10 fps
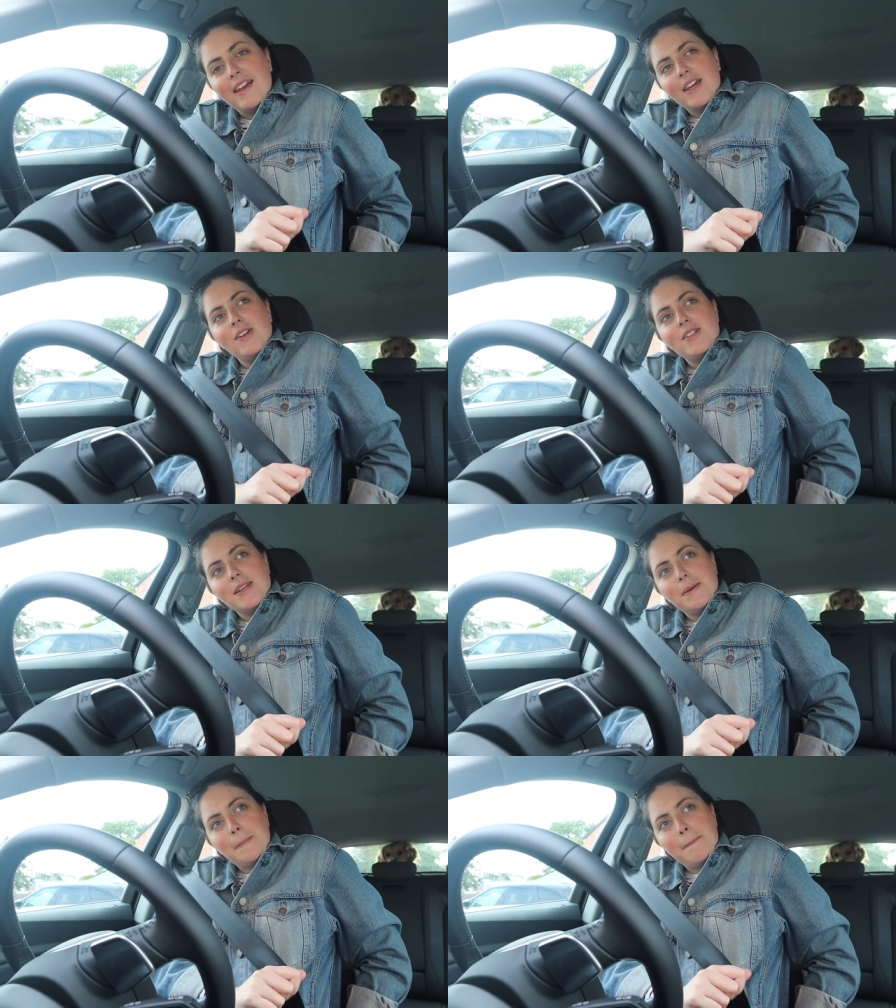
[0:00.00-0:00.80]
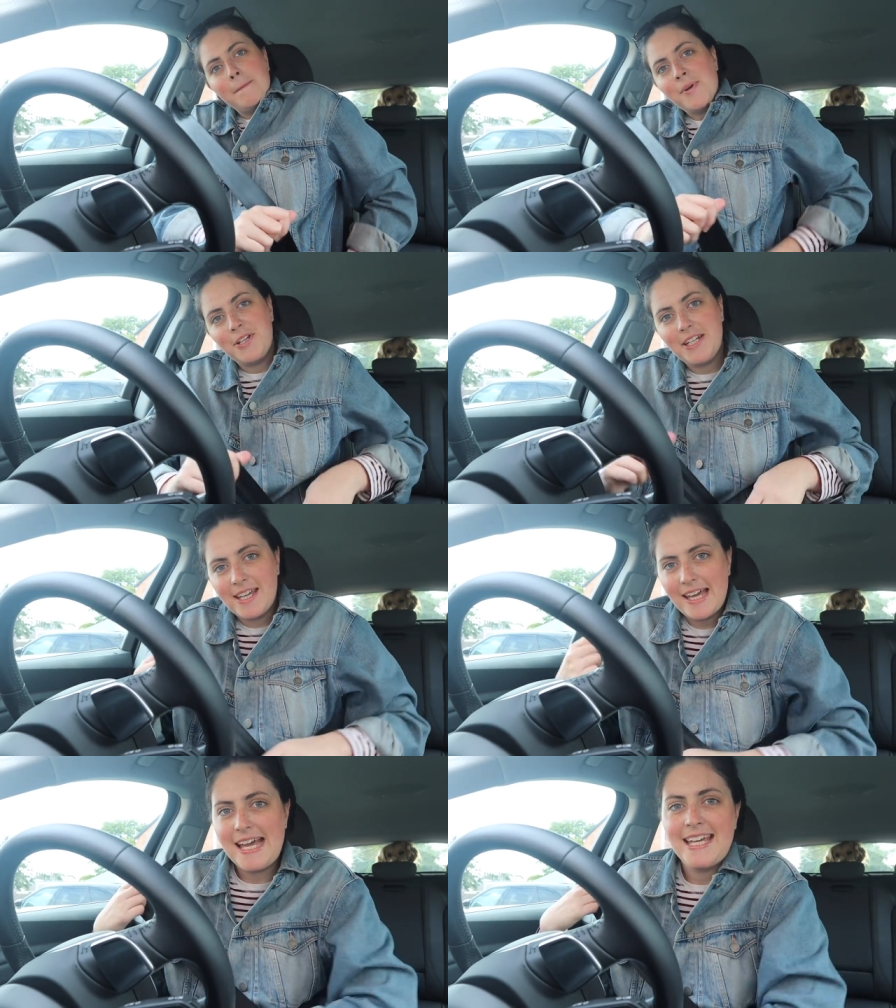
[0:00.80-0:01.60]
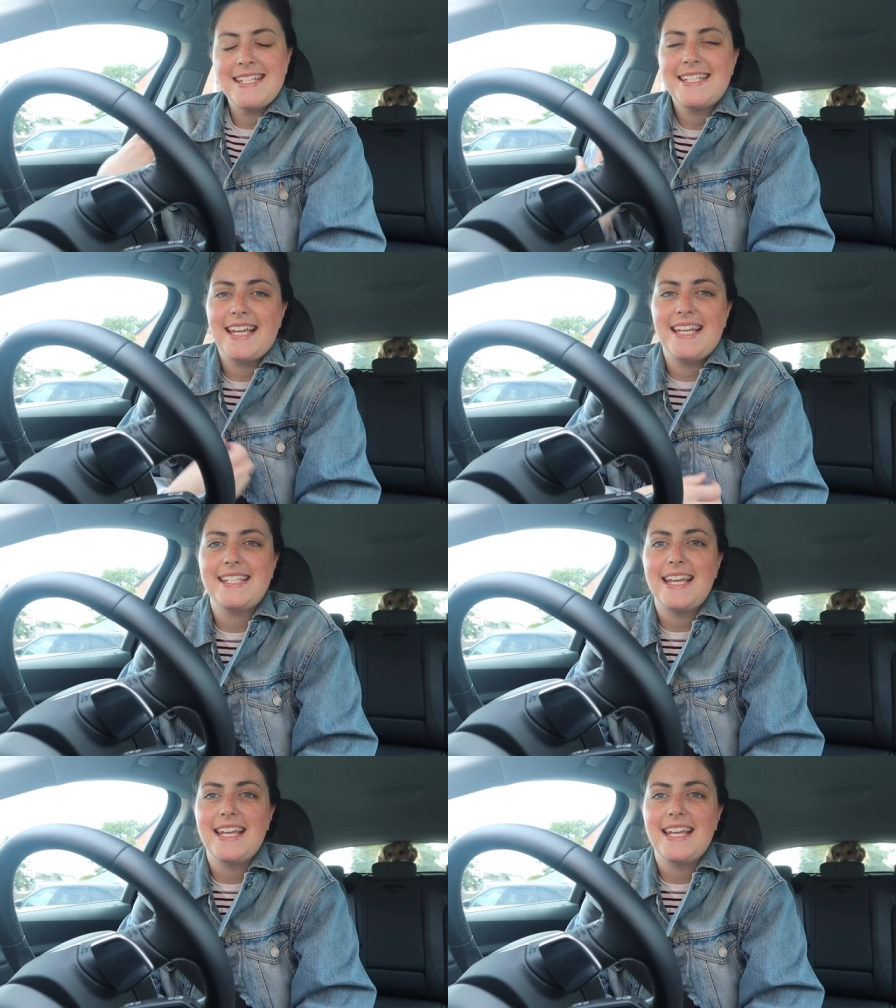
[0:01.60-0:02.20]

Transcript: Good morning guys, it